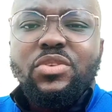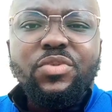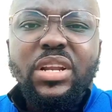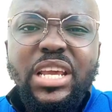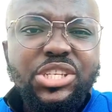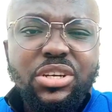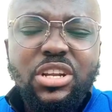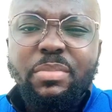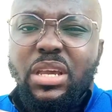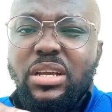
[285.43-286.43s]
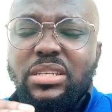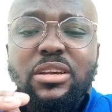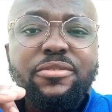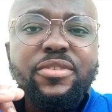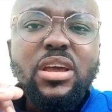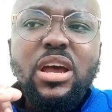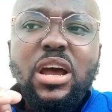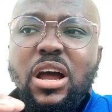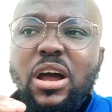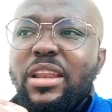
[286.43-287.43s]
religion, not because of
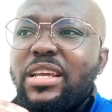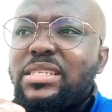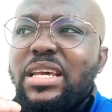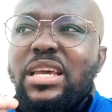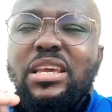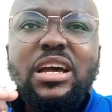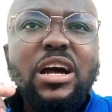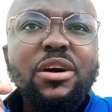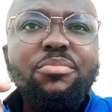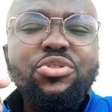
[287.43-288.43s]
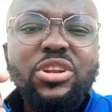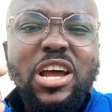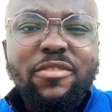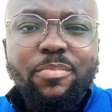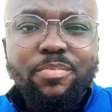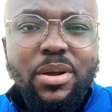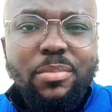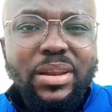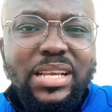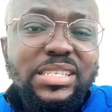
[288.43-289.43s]
let's say you don't have
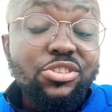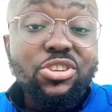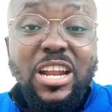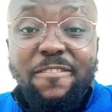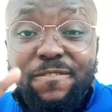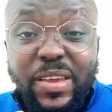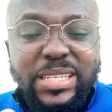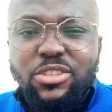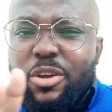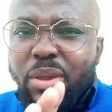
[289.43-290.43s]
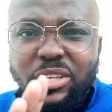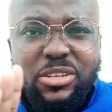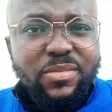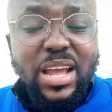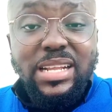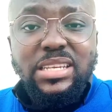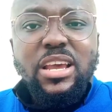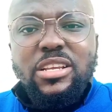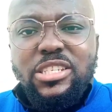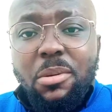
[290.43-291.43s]
blessings, you don't have faith, not because of that.
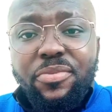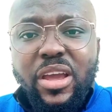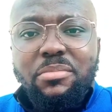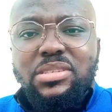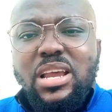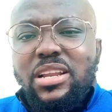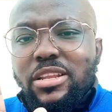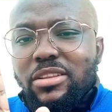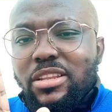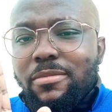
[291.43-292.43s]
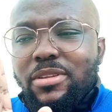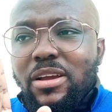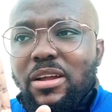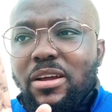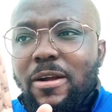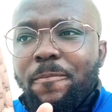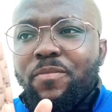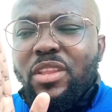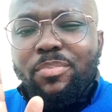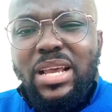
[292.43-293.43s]
Sometimes
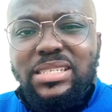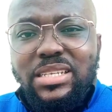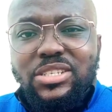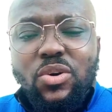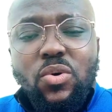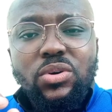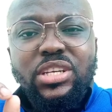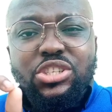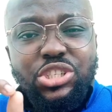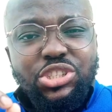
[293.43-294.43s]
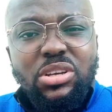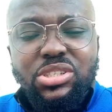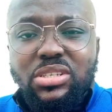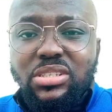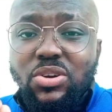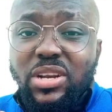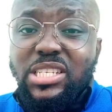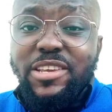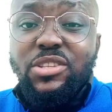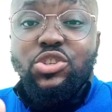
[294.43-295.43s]
the blessings or the instructions God has
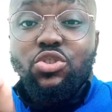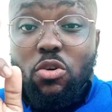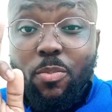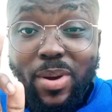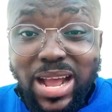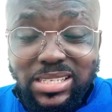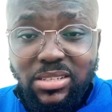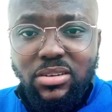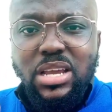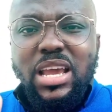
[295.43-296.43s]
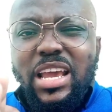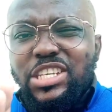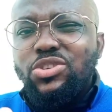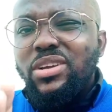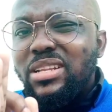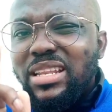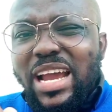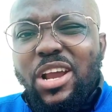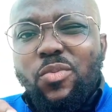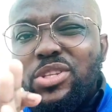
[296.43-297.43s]
given to your pastor is not in
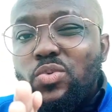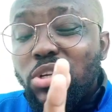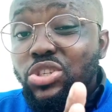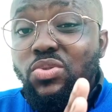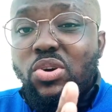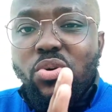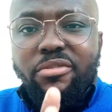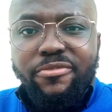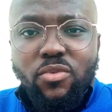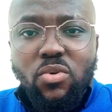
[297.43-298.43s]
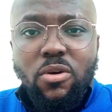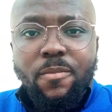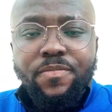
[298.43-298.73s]
line with what you're going for.